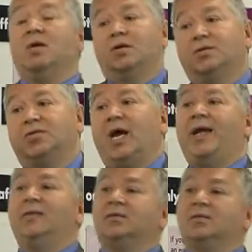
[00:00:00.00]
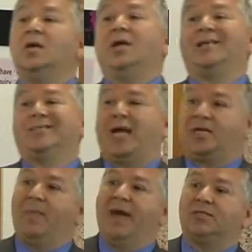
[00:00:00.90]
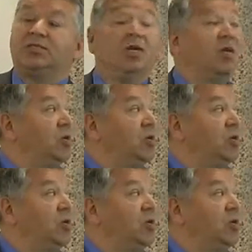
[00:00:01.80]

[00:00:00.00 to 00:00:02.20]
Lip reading: contains, exact match.